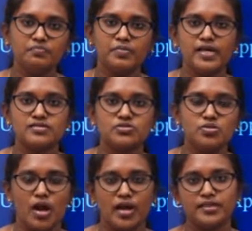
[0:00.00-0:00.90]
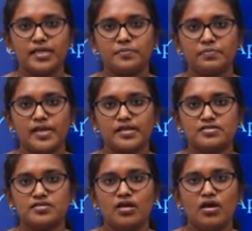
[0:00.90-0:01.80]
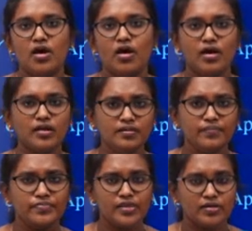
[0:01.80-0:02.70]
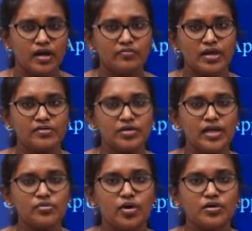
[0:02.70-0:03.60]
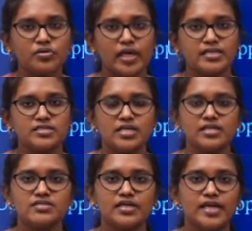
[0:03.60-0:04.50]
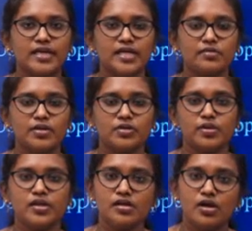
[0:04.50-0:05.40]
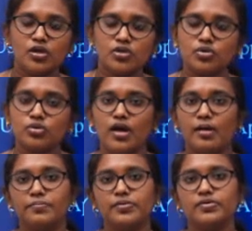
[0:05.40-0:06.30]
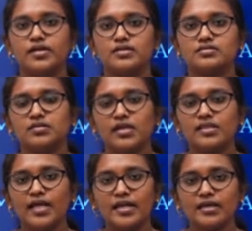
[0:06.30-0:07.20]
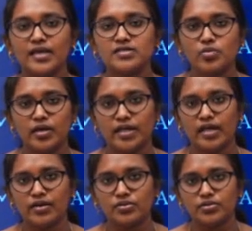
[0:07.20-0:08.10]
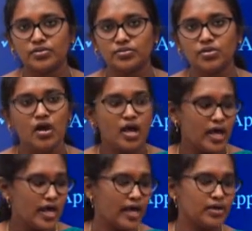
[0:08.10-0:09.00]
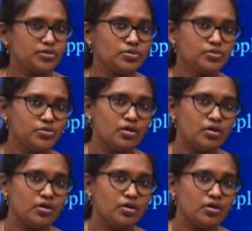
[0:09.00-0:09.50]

place to another place, or whenever I want to exchange the data between two computers. In that case, what I have to do? I have to